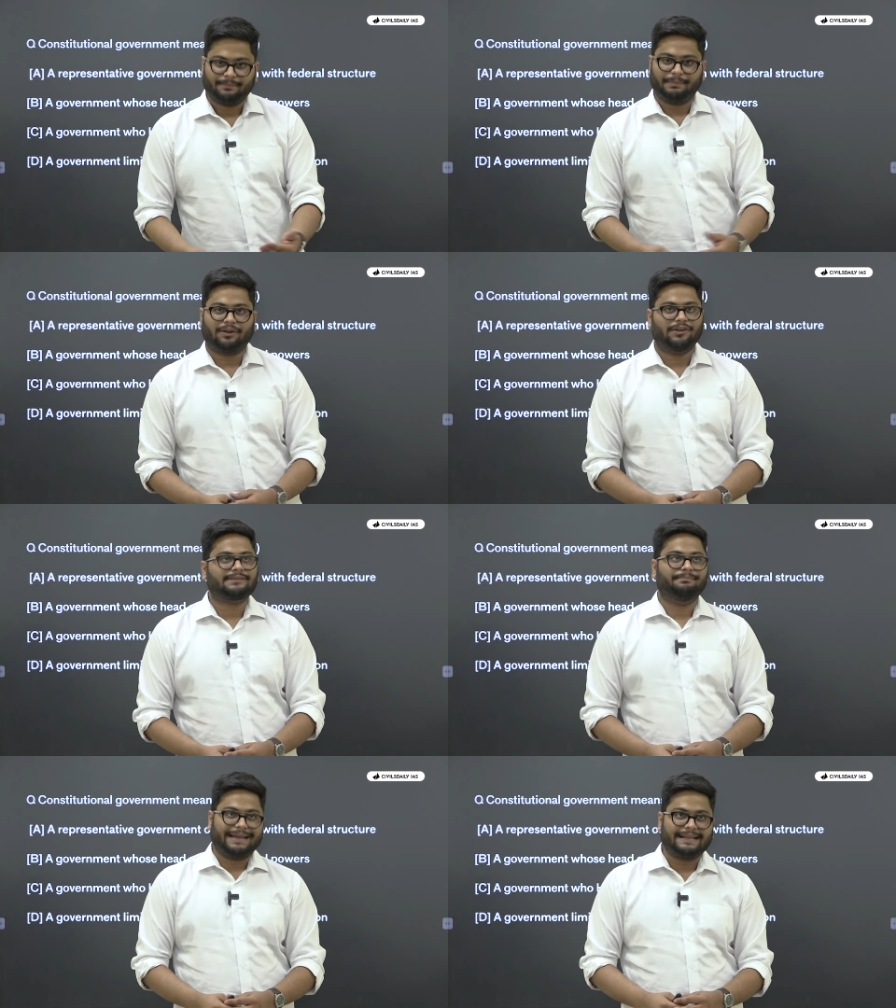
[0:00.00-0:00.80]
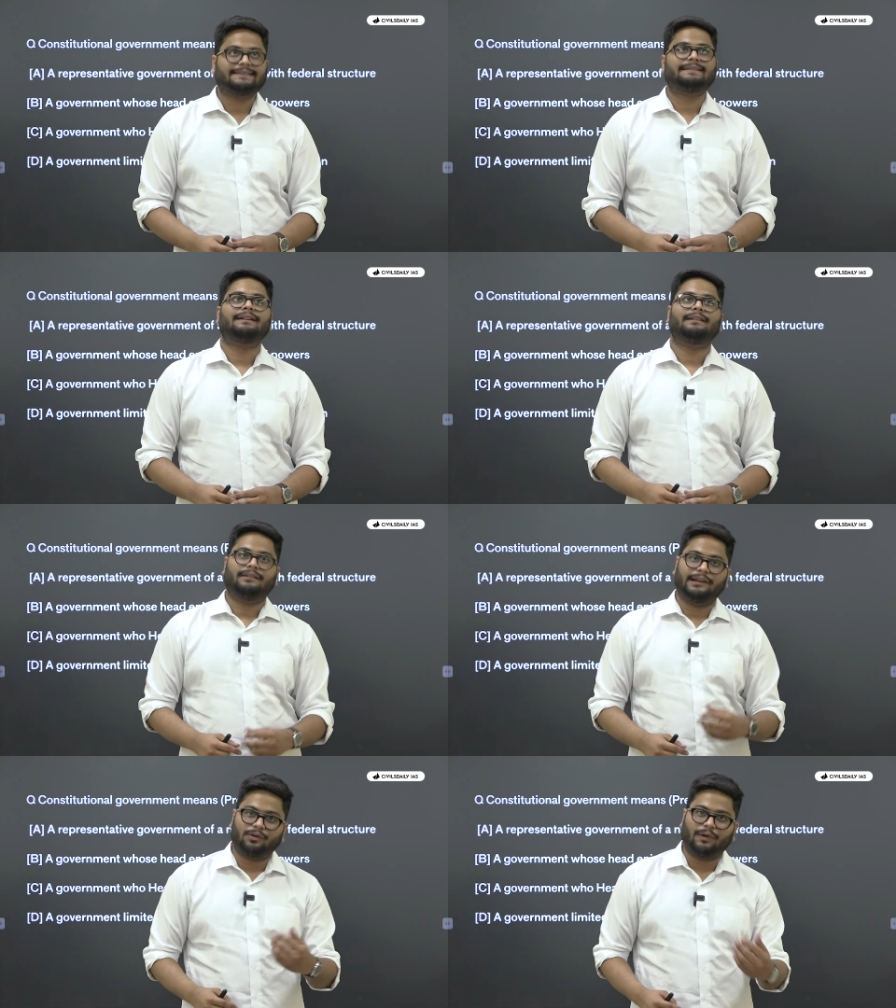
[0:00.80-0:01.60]
Because mains
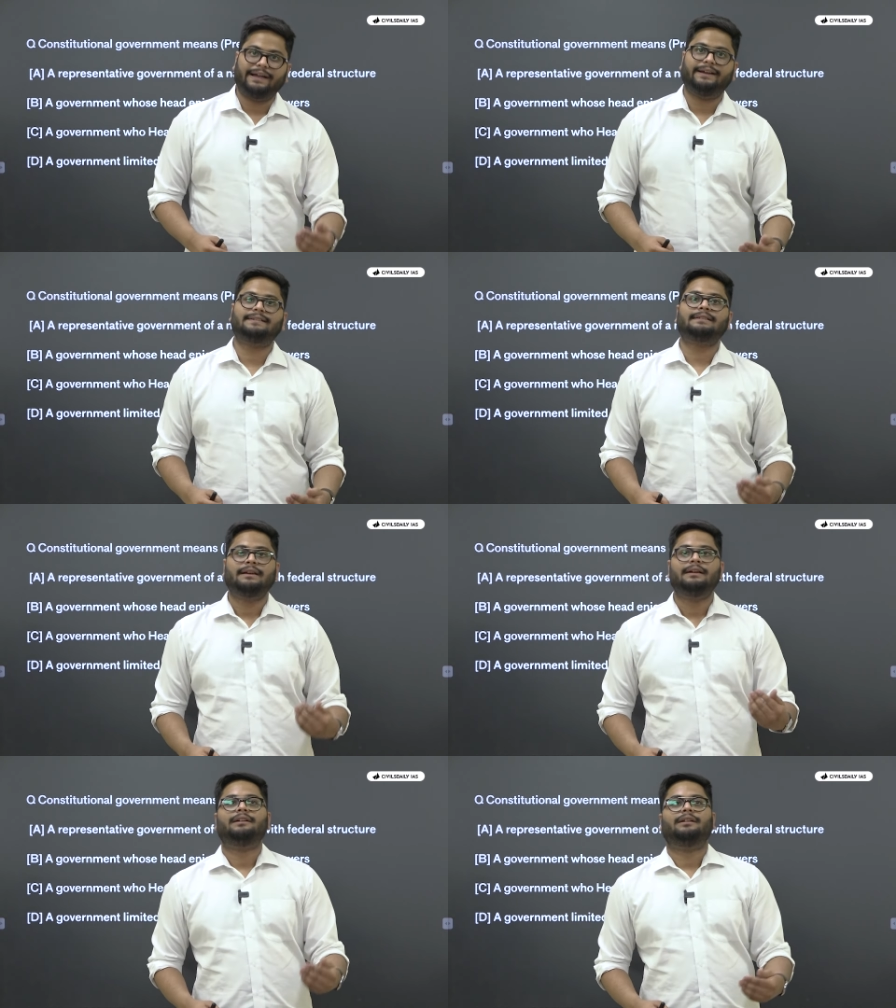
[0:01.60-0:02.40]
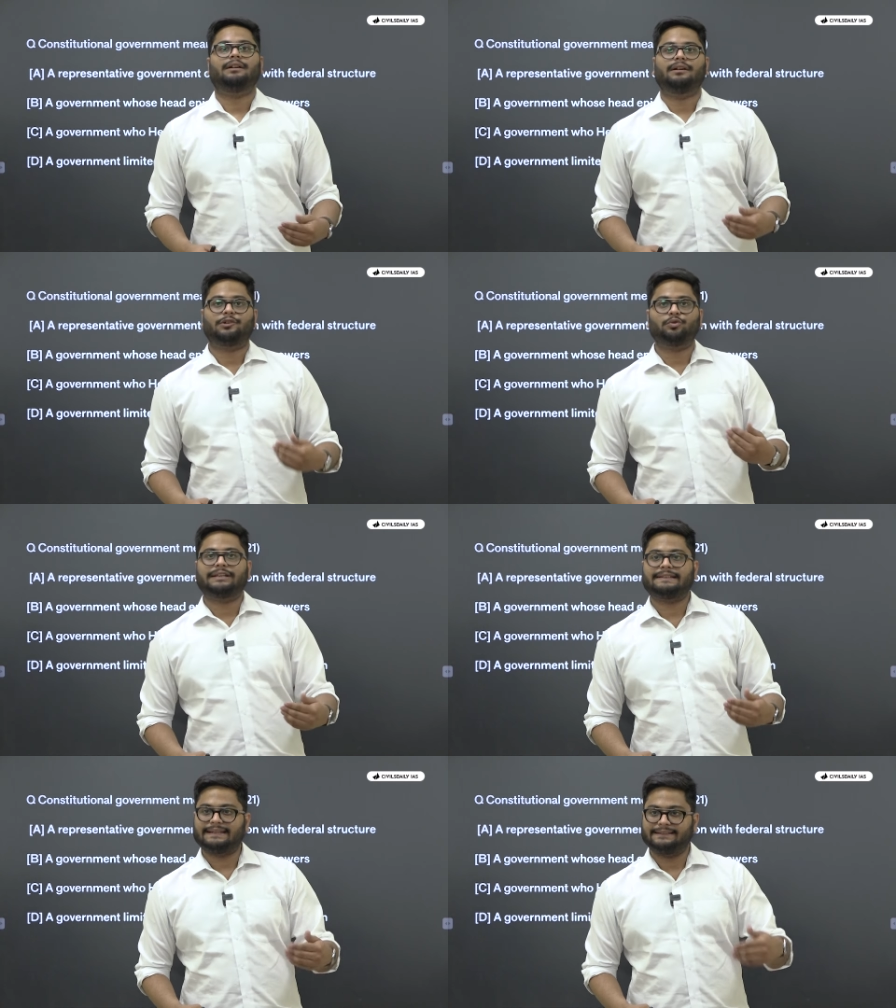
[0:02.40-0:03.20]
requires uh, two,
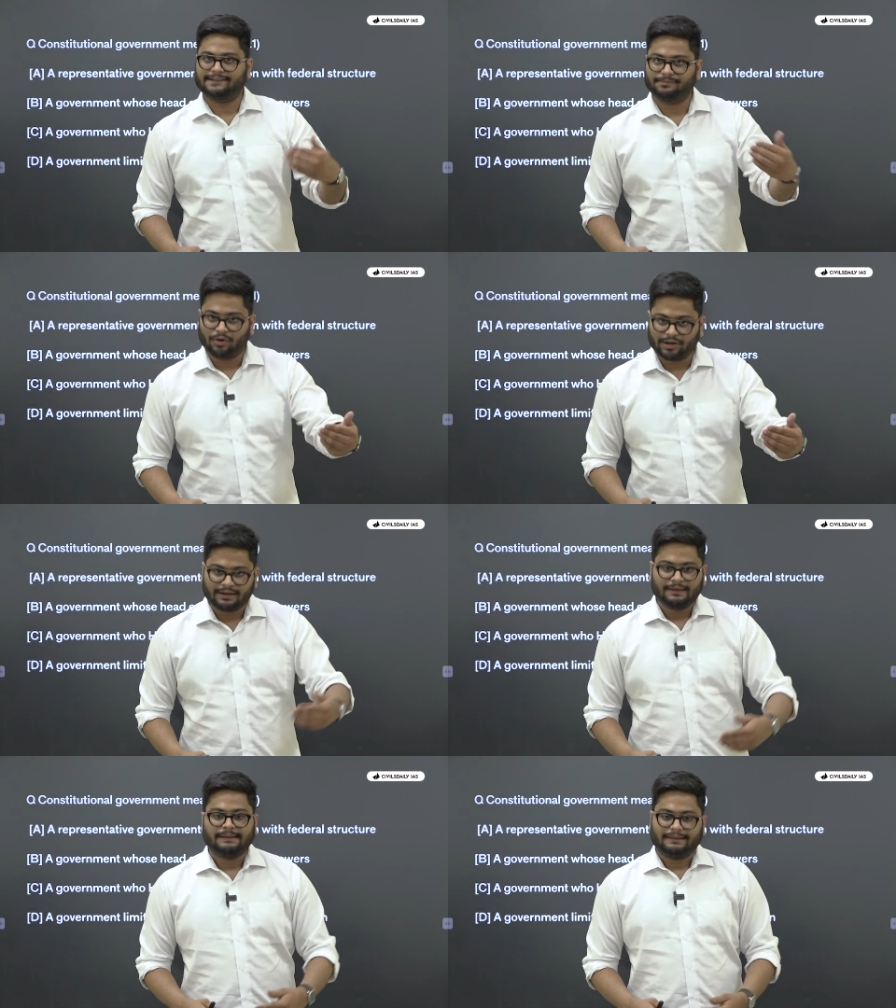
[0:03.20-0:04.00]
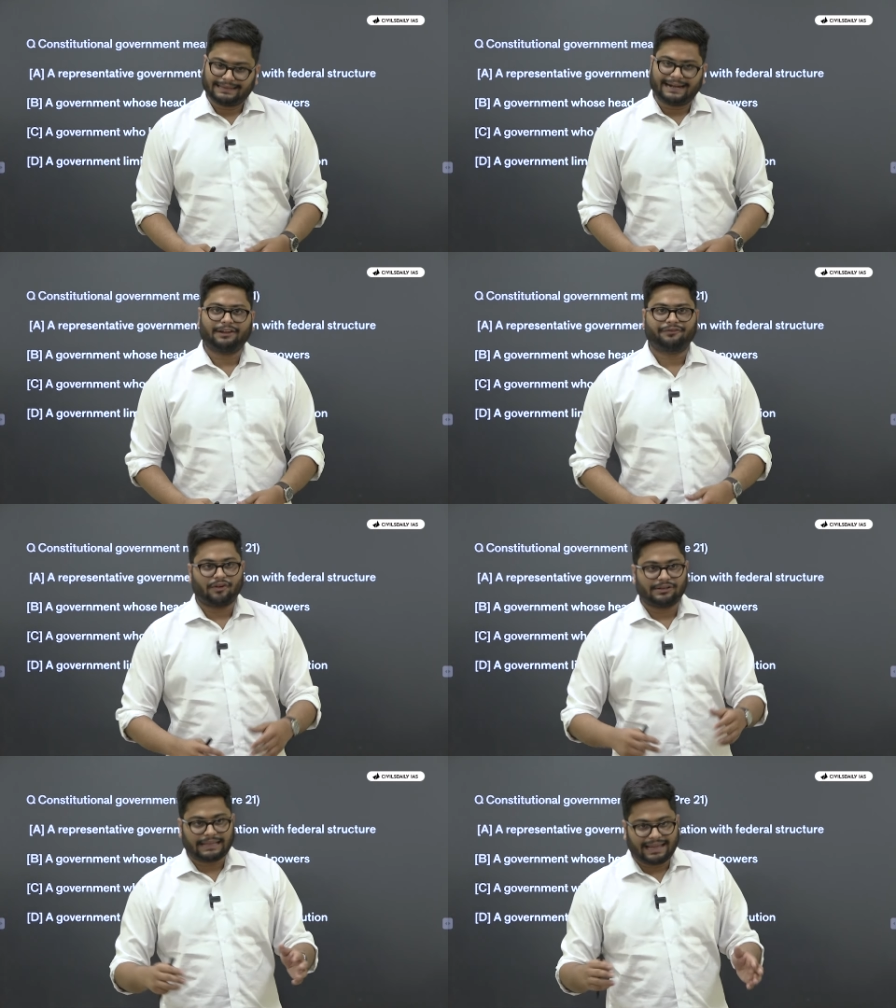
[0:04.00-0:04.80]
three stages more. That, of
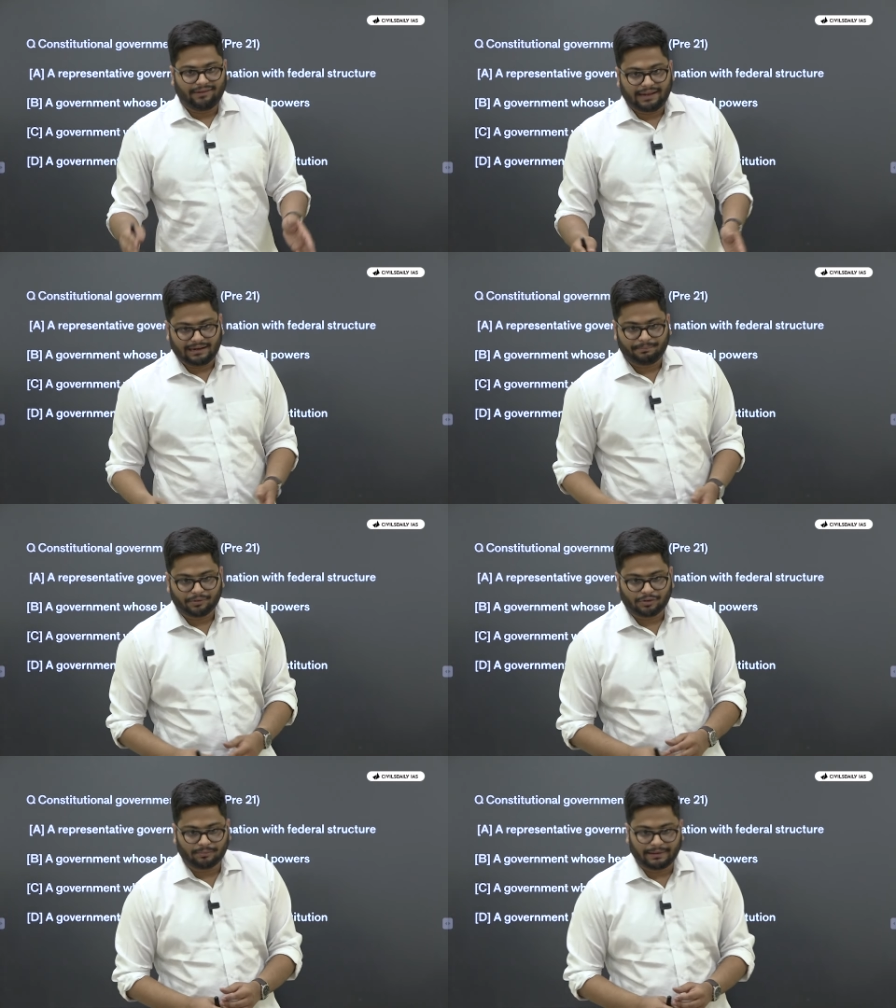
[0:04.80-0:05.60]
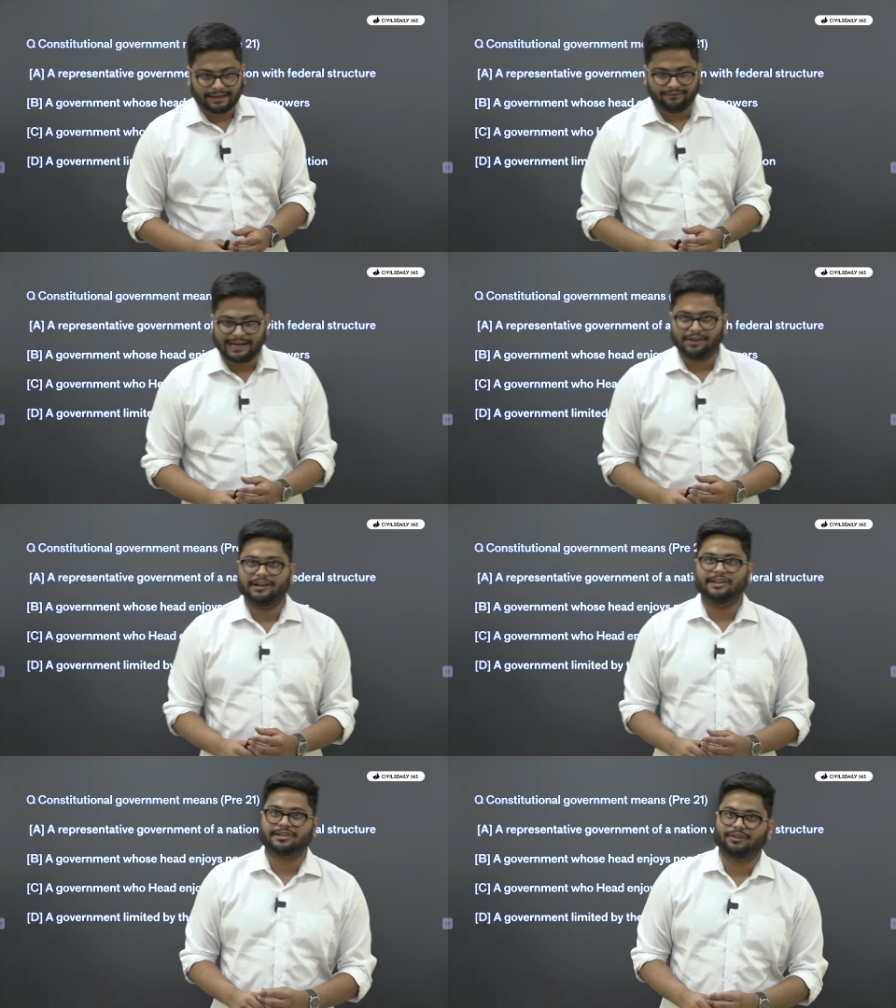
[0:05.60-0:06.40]
course, I will help you through my value
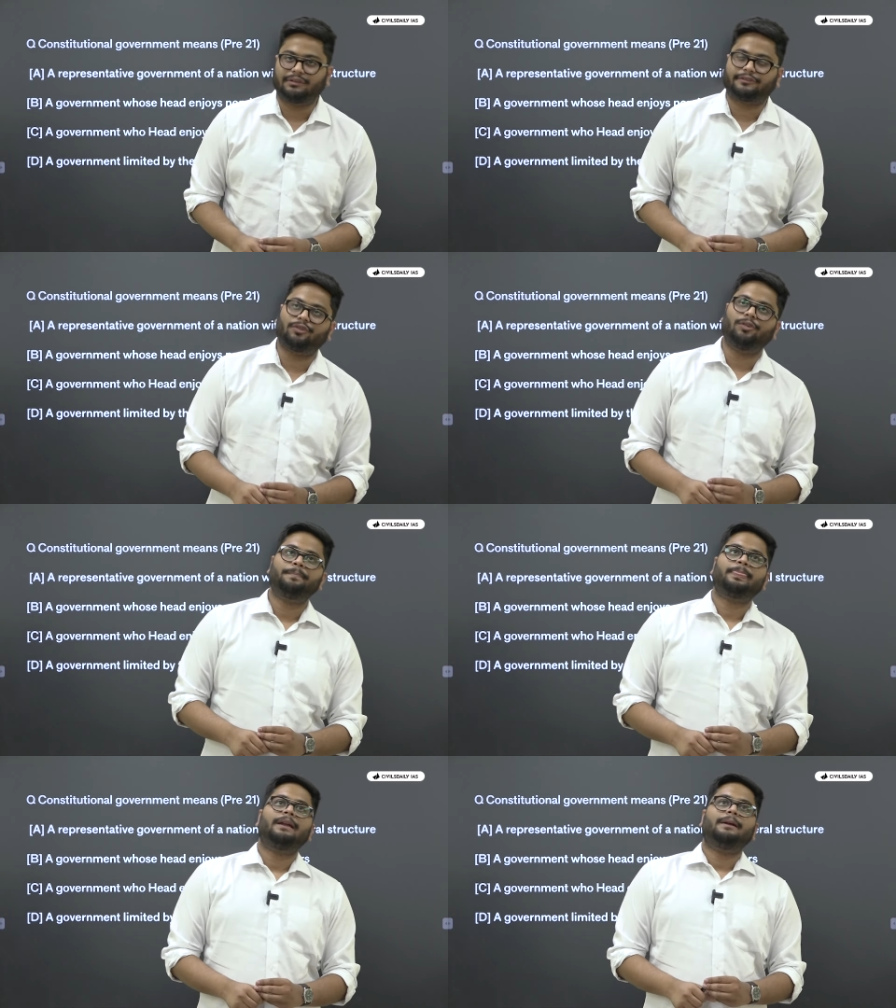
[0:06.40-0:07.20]
addition also.